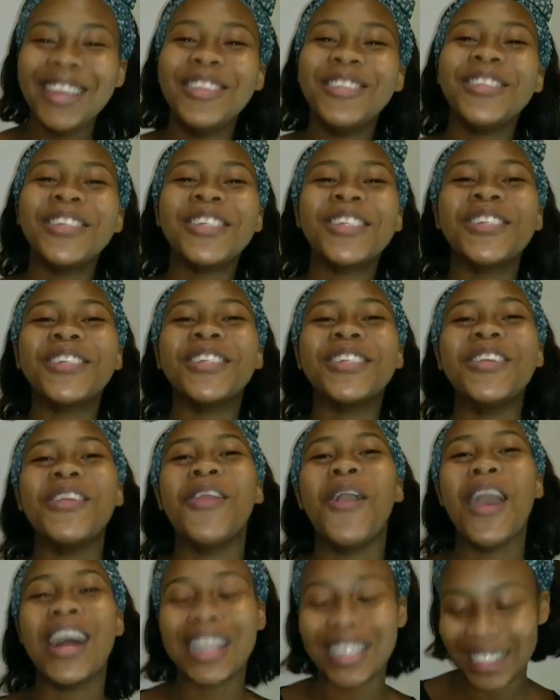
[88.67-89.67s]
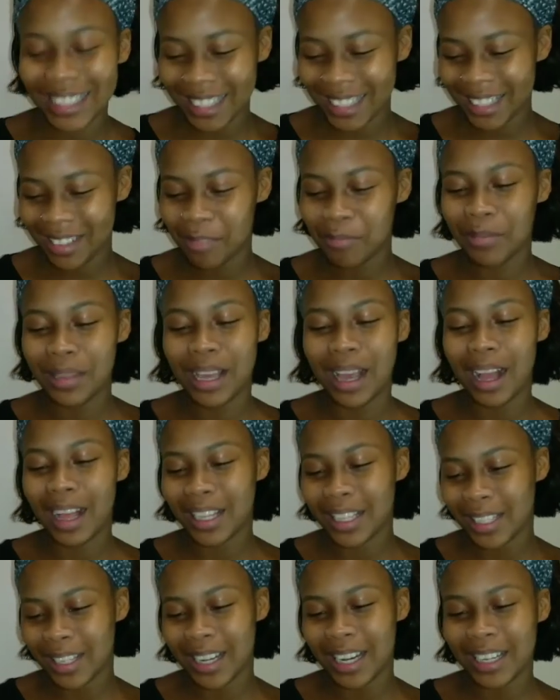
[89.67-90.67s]
should not be
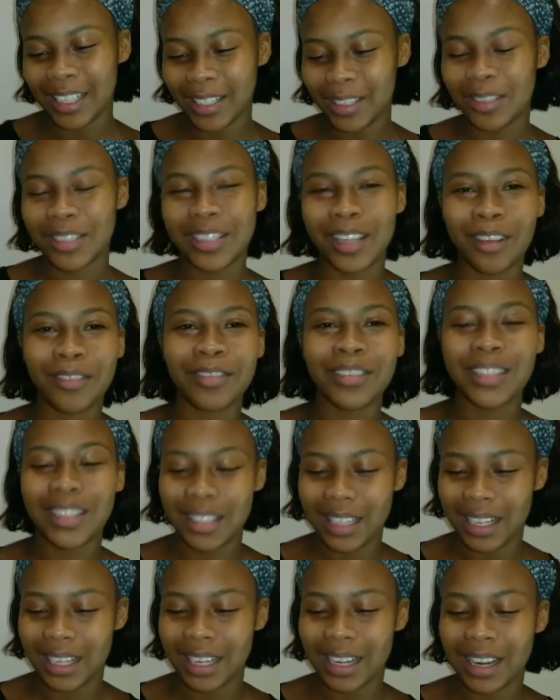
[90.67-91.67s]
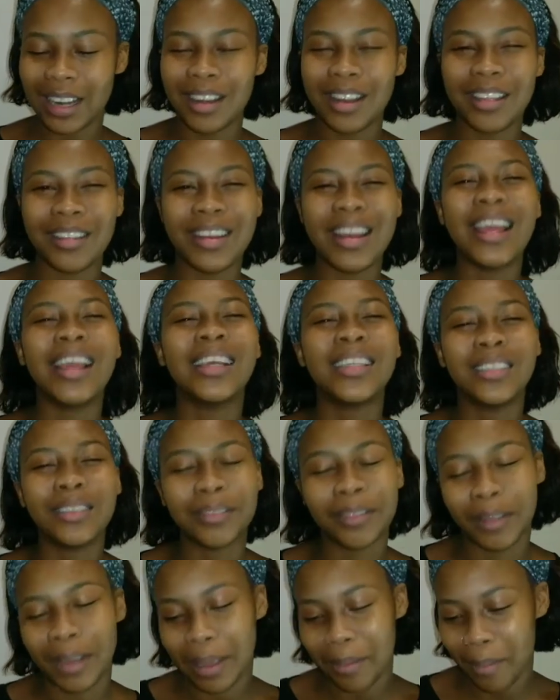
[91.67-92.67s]
isolating yourself in a negative
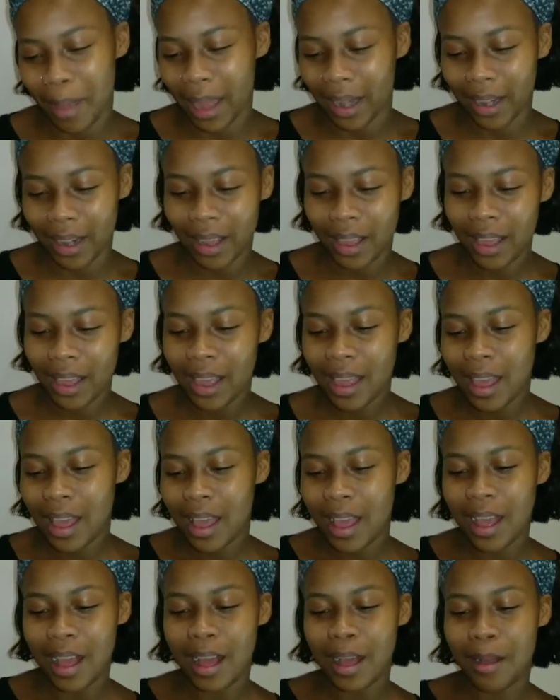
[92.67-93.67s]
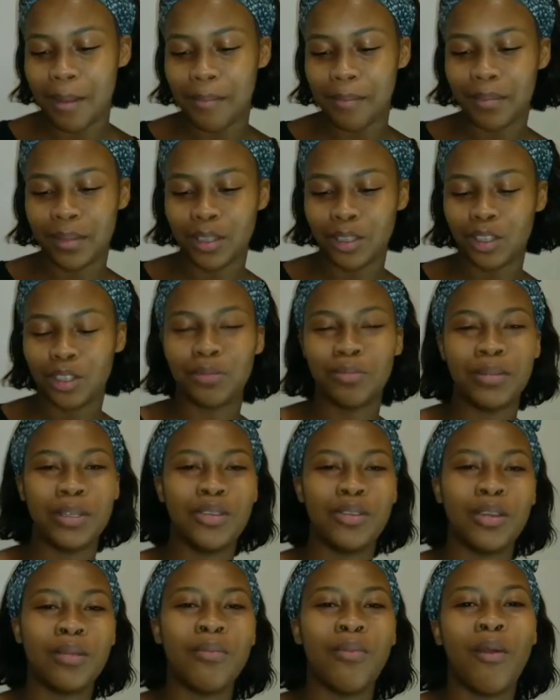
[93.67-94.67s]
way, man. You should be
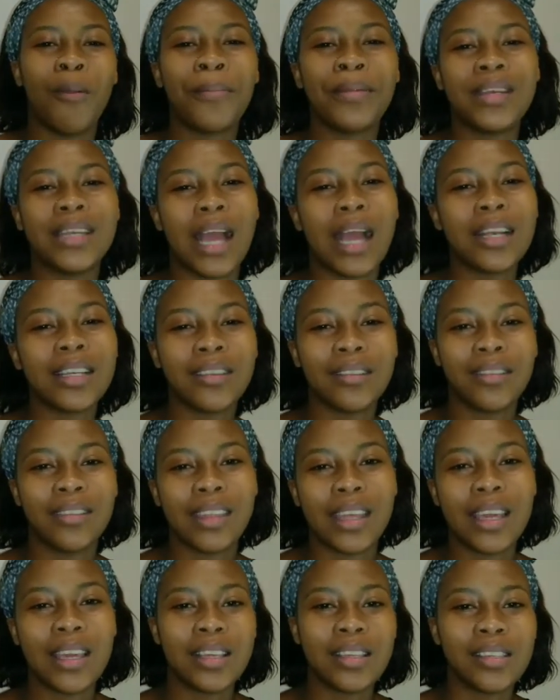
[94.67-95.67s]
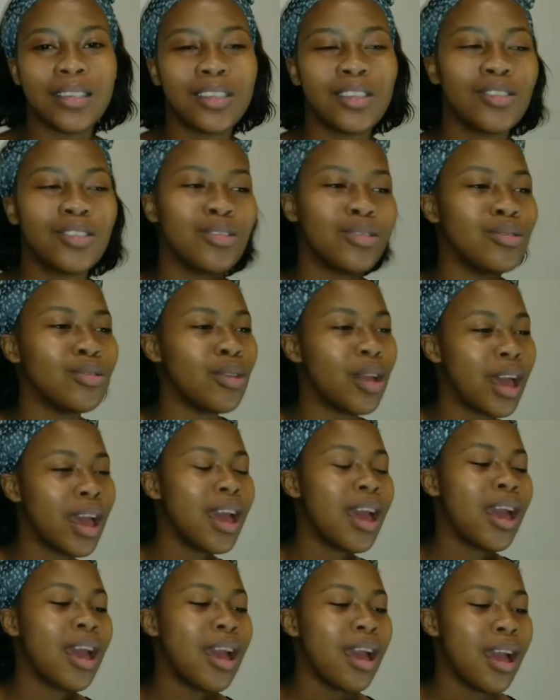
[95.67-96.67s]
doing more productive things to
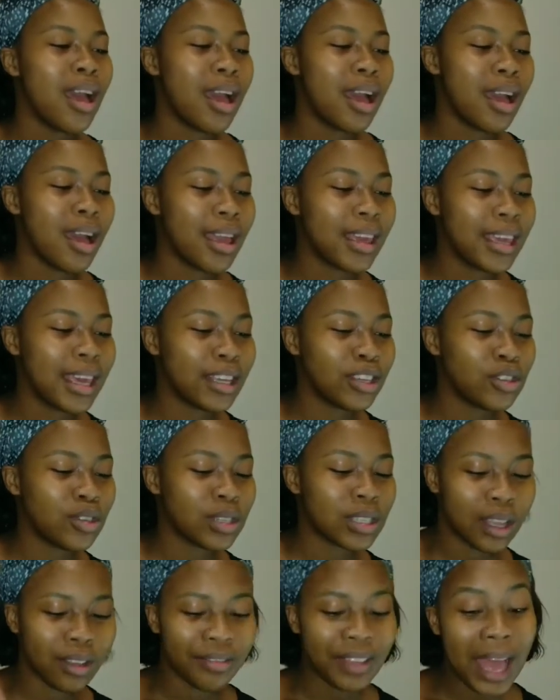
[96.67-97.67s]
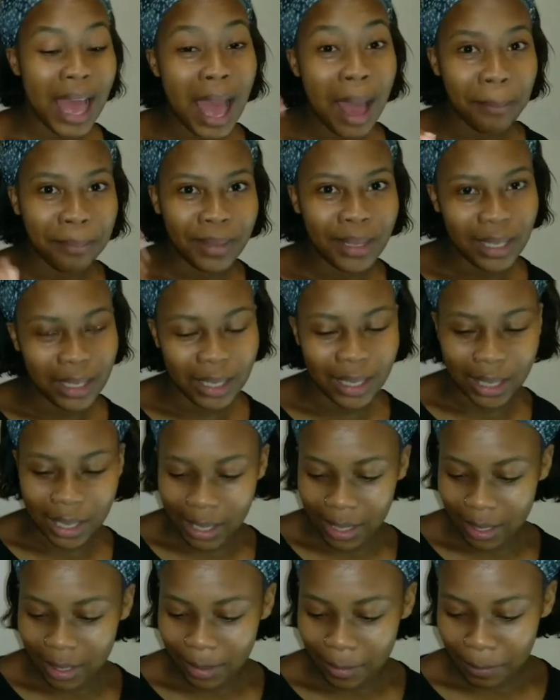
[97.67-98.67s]
get yourself happy
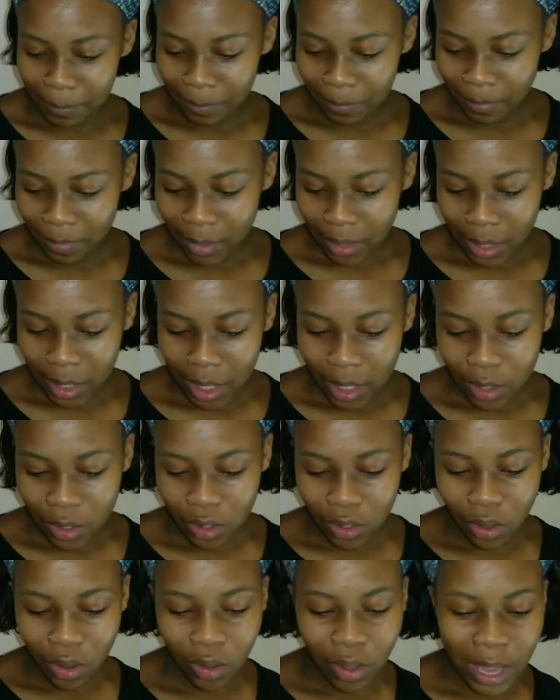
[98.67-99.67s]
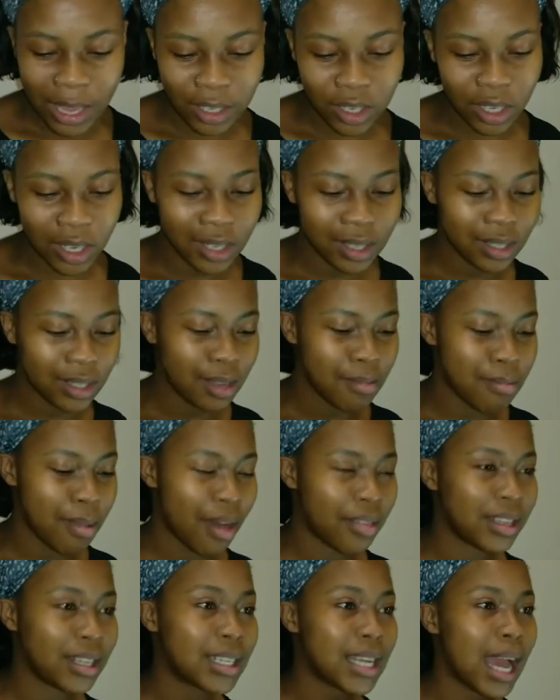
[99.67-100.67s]
again. So as you can see by
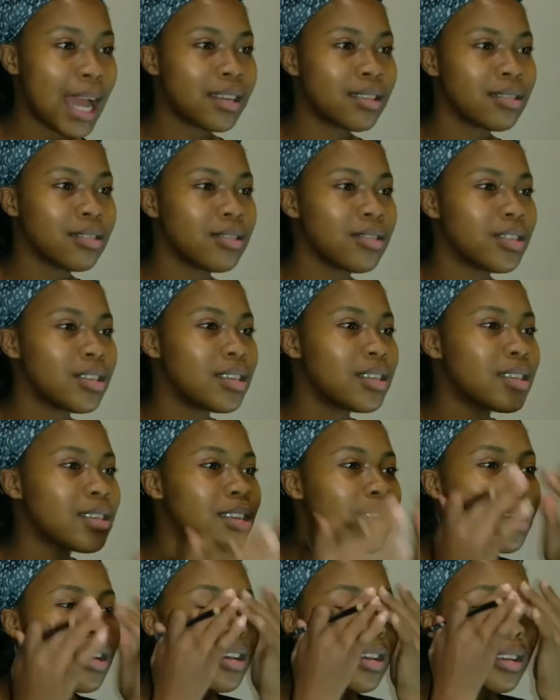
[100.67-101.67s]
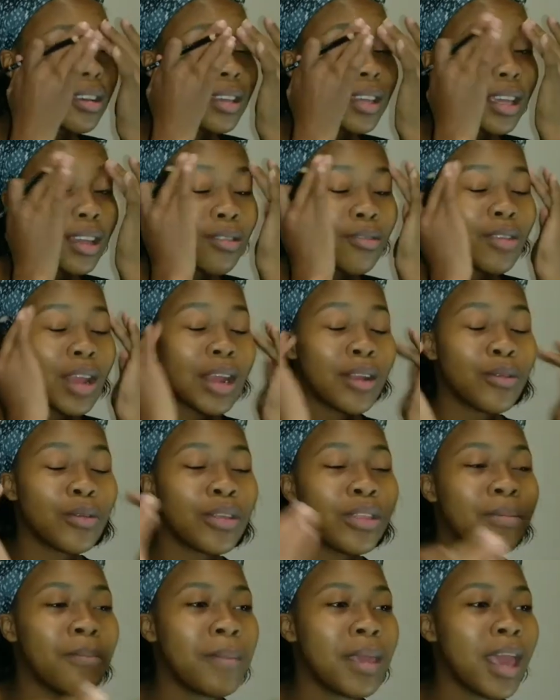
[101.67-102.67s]
the title, this is a get ready with